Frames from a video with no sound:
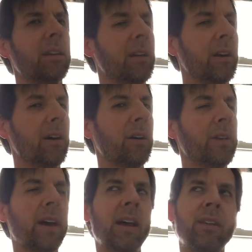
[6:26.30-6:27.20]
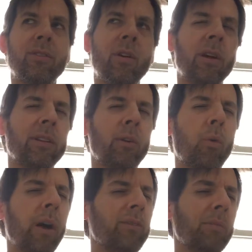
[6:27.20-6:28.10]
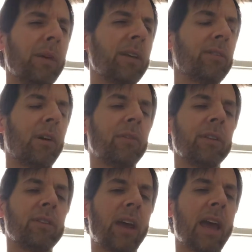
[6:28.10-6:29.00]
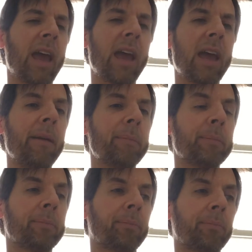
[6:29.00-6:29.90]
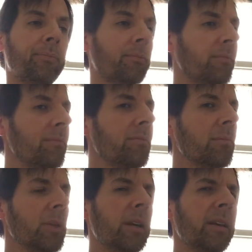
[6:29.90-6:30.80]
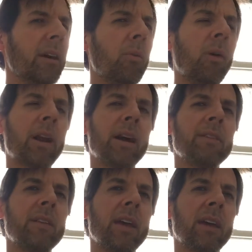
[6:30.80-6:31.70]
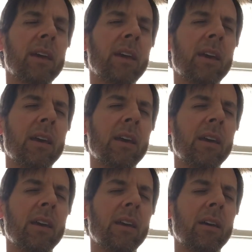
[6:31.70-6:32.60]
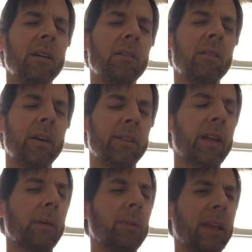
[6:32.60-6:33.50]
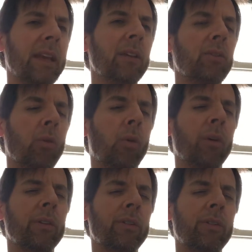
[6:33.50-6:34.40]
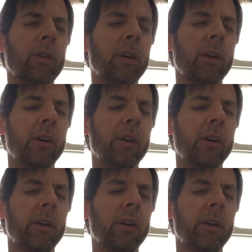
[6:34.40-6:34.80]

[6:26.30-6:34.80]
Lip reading: Then I started to question myself and say, hey, you know what, I think I'm leaning towards